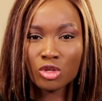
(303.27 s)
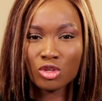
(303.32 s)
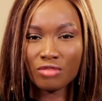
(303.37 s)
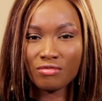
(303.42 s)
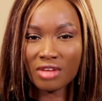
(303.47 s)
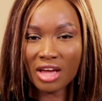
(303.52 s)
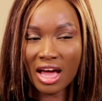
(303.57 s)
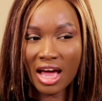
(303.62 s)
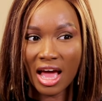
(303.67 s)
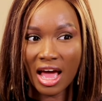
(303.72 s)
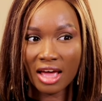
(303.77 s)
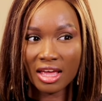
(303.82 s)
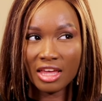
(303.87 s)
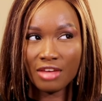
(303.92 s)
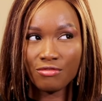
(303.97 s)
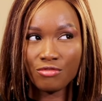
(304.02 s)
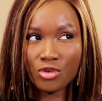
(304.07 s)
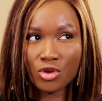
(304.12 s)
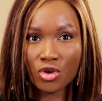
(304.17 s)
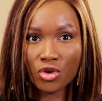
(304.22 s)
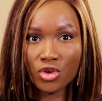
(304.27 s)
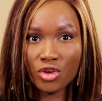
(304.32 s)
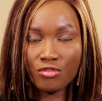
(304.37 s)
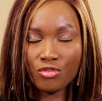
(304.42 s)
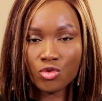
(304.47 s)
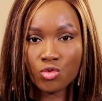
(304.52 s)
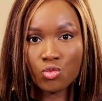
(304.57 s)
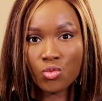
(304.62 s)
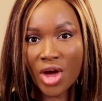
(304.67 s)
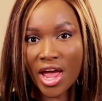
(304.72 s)
So
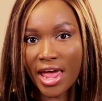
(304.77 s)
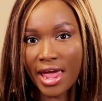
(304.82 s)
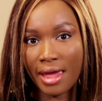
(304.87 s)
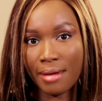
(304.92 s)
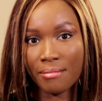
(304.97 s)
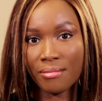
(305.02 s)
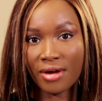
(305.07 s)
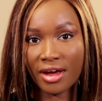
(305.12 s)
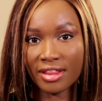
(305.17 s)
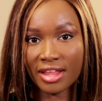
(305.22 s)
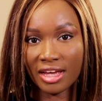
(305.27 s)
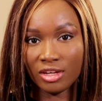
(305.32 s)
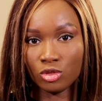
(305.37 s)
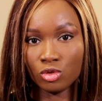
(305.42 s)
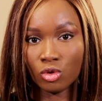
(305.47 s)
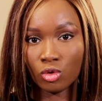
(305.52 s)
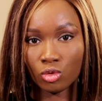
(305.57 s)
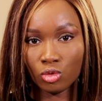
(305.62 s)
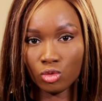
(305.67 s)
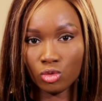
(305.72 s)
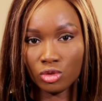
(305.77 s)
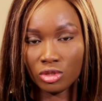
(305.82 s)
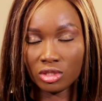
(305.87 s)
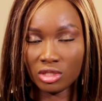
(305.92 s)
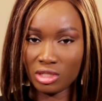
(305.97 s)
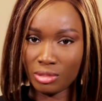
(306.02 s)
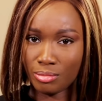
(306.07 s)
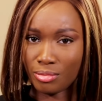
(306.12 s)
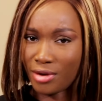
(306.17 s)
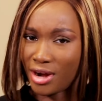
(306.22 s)
if you wear a bra that is not good,
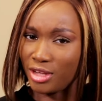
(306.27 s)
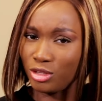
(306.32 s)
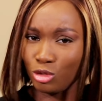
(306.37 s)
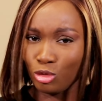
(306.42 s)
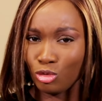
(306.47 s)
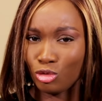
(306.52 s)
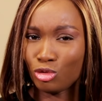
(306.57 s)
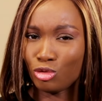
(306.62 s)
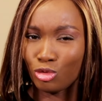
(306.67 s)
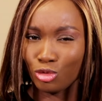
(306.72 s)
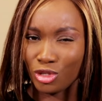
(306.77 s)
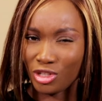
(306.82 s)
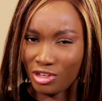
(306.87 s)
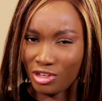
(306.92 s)
the bra is not going to